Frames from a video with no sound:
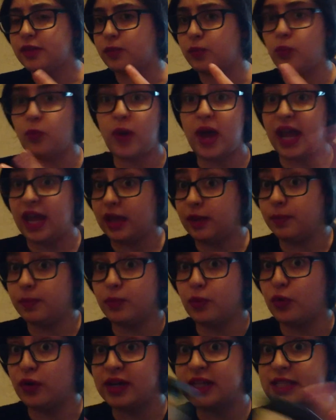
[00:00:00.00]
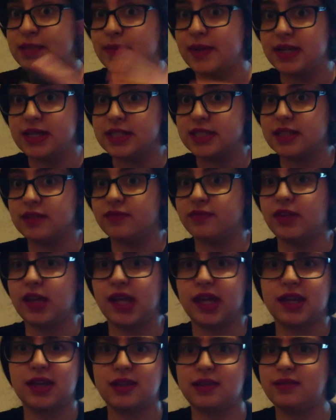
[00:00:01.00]
Way more expensive,
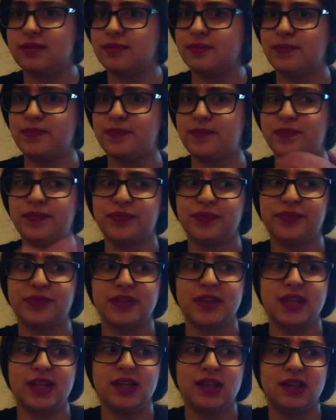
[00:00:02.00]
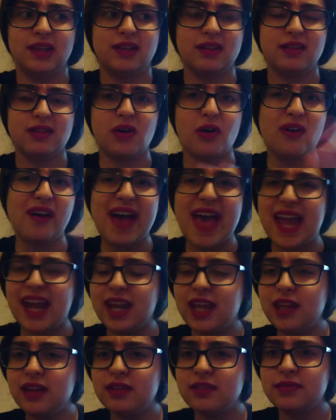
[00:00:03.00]
like... Are
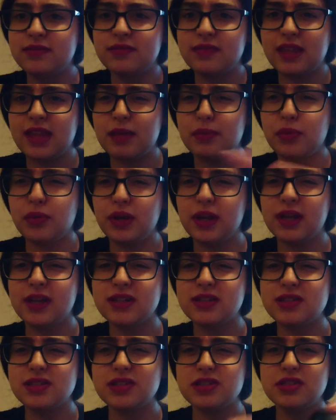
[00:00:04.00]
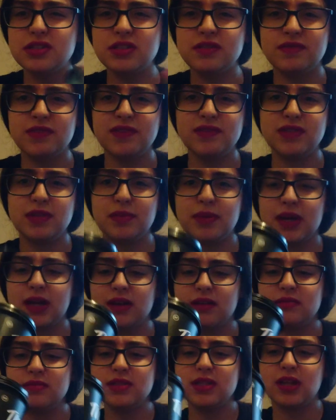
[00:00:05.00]
any of their body conditioners
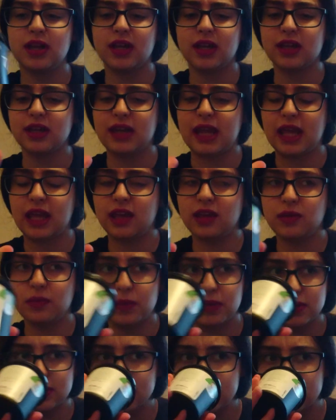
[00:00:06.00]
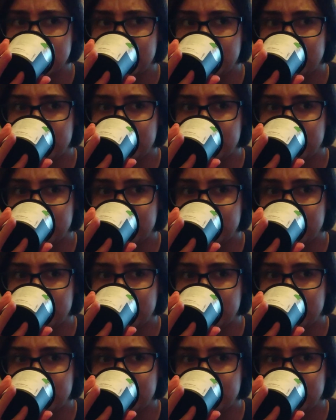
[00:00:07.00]
£50? Like naked ones?